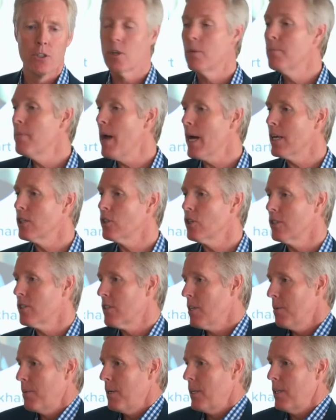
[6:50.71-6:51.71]
So imagine
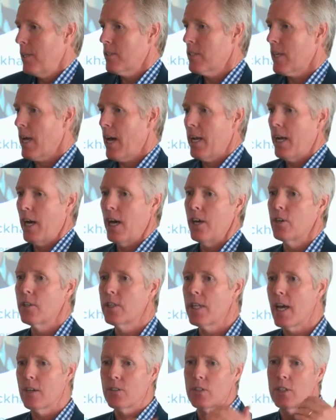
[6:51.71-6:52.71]
somebody that's got
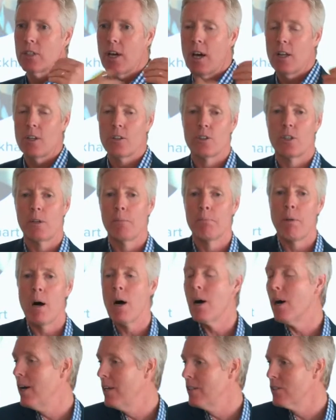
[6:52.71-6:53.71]
$100,000 in
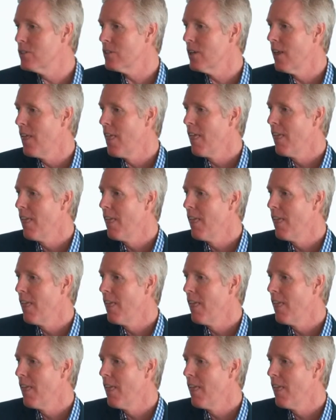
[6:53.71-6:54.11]
bonds